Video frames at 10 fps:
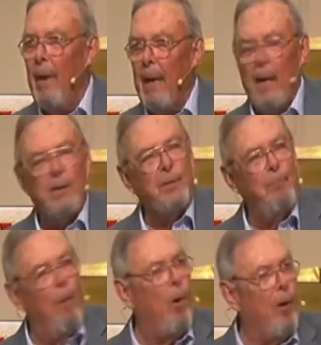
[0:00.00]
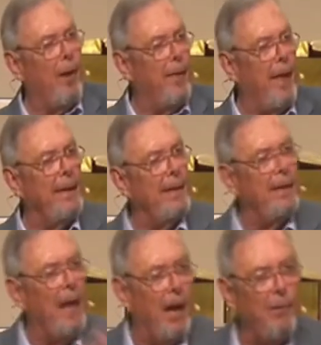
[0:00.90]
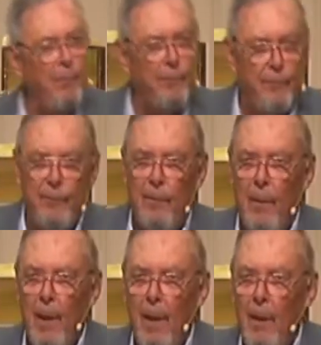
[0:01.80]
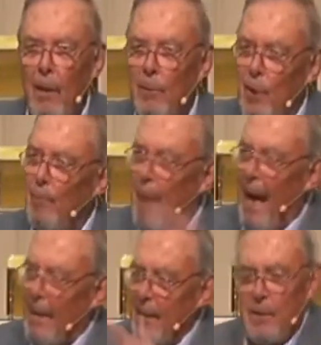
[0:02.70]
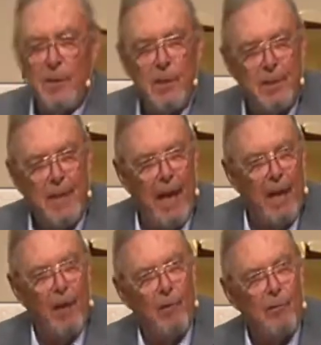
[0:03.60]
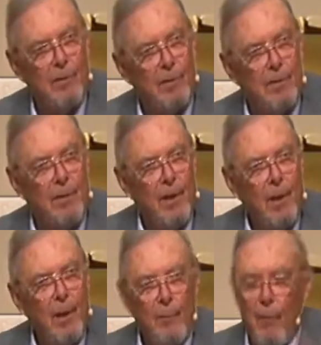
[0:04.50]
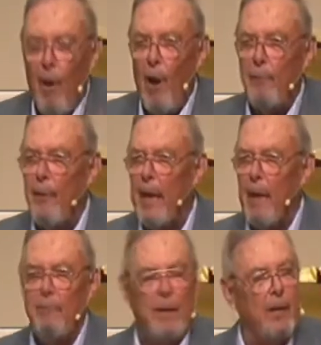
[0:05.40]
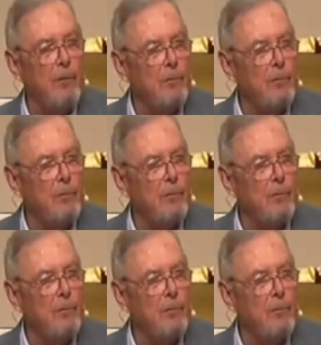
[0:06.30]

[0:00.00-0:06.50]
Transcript: it's more than enough to balance the scales for our forgiveness.